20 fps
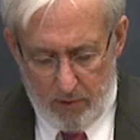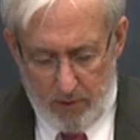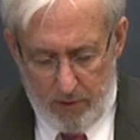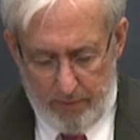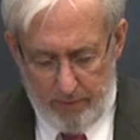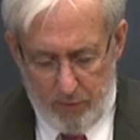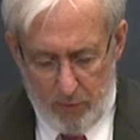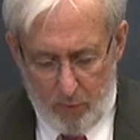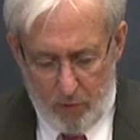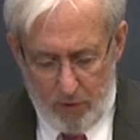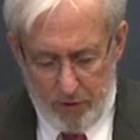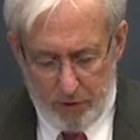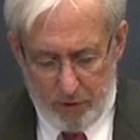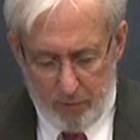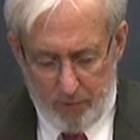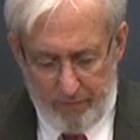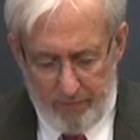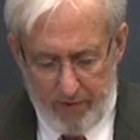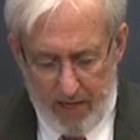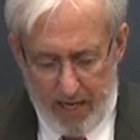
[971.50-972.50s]
if you want
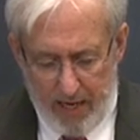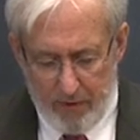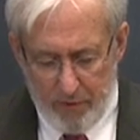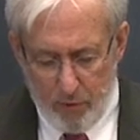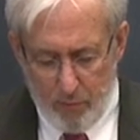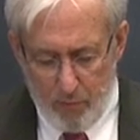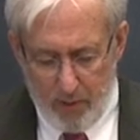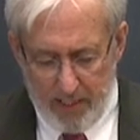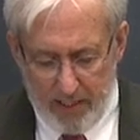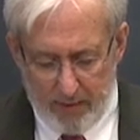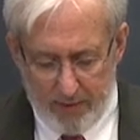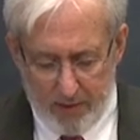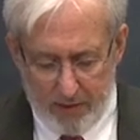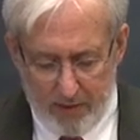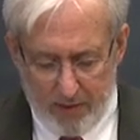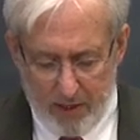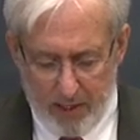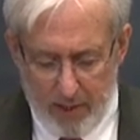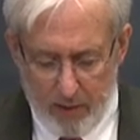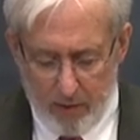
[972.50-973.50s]
to evaluate the
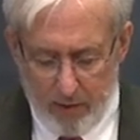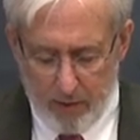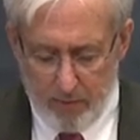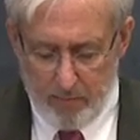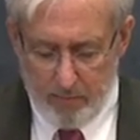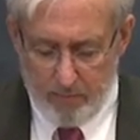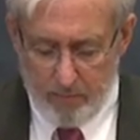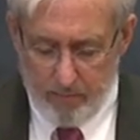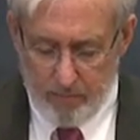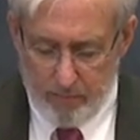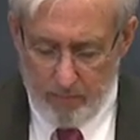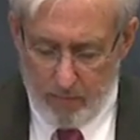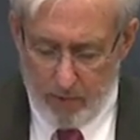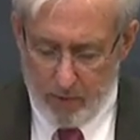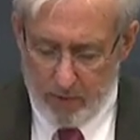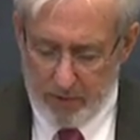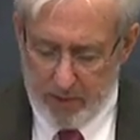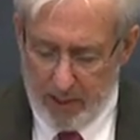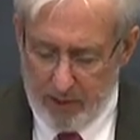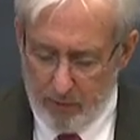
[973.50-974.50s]
terror
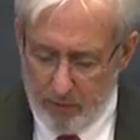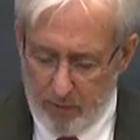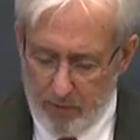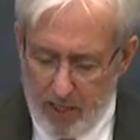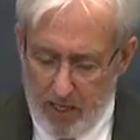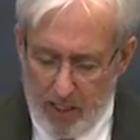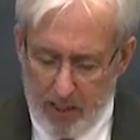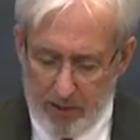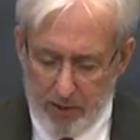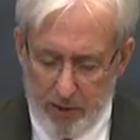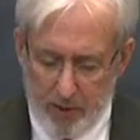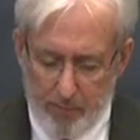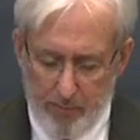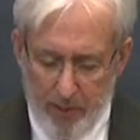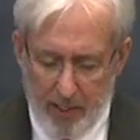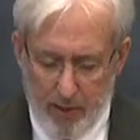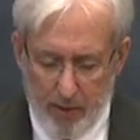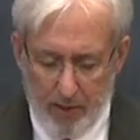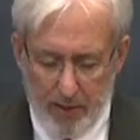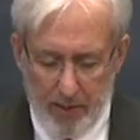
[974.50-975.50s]
or terrorology
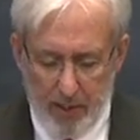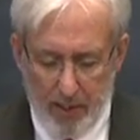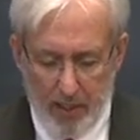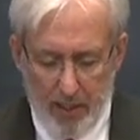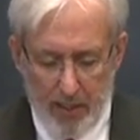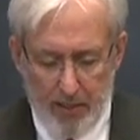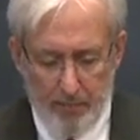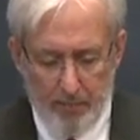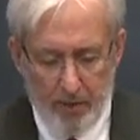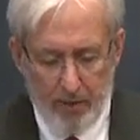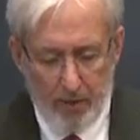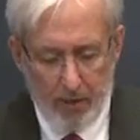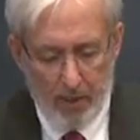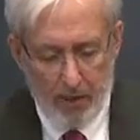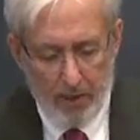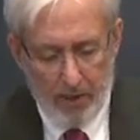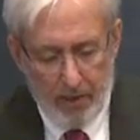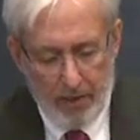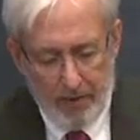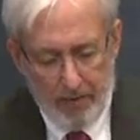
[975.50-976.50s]
paradigm,
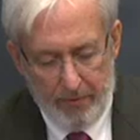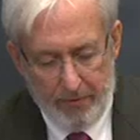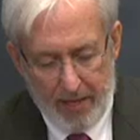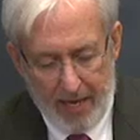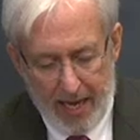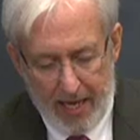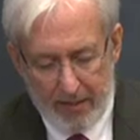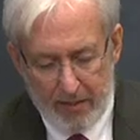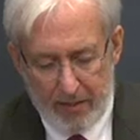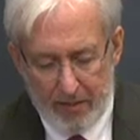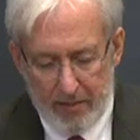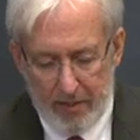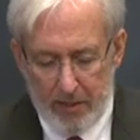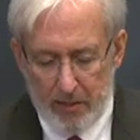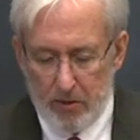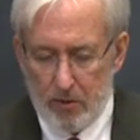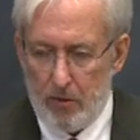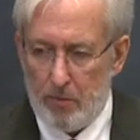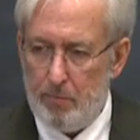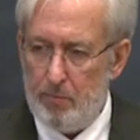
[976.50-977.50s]
that
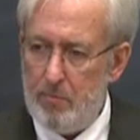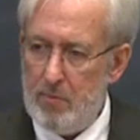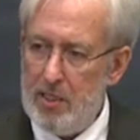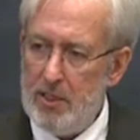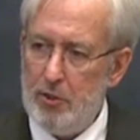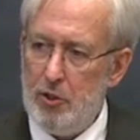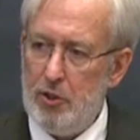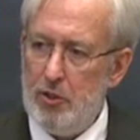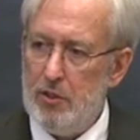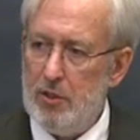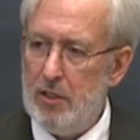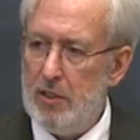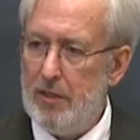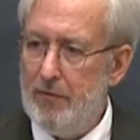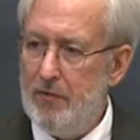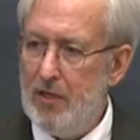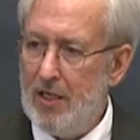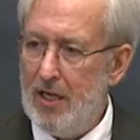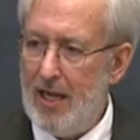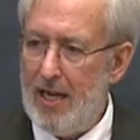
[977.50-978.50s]
little mention
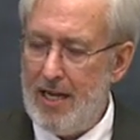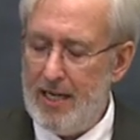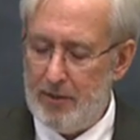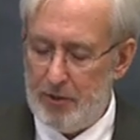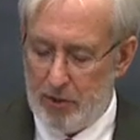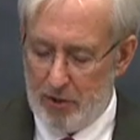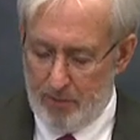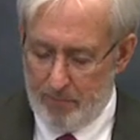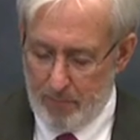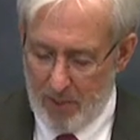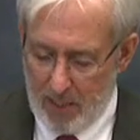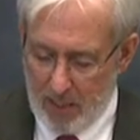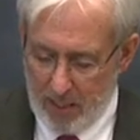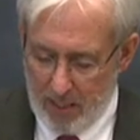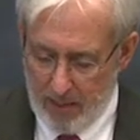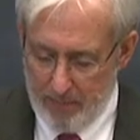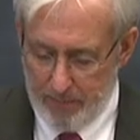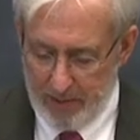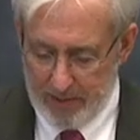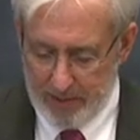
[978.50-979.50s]
of the lands of
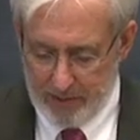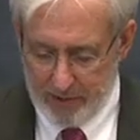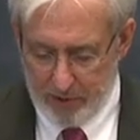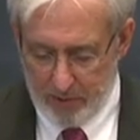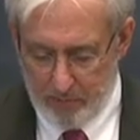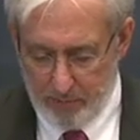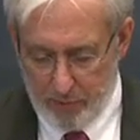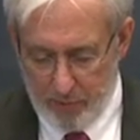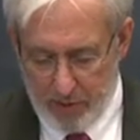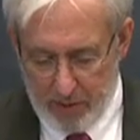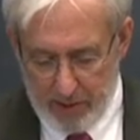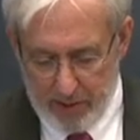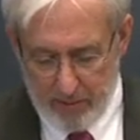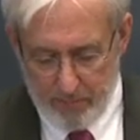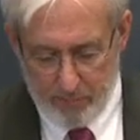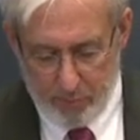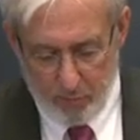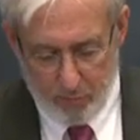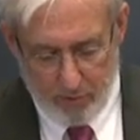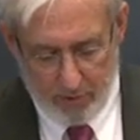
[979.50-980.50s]
Muhammad is a pretty
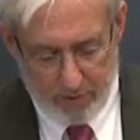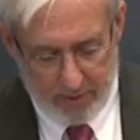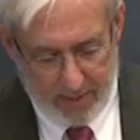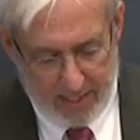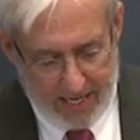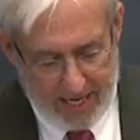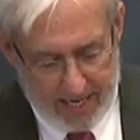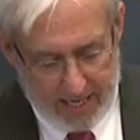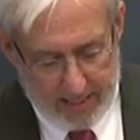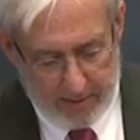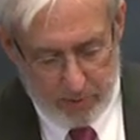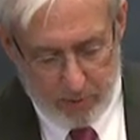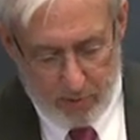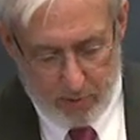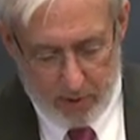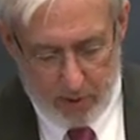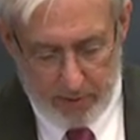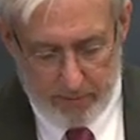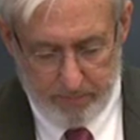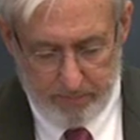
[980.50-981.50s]
important add
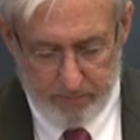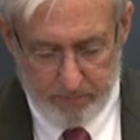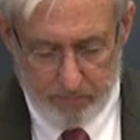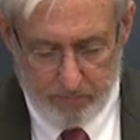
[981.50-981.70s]
on.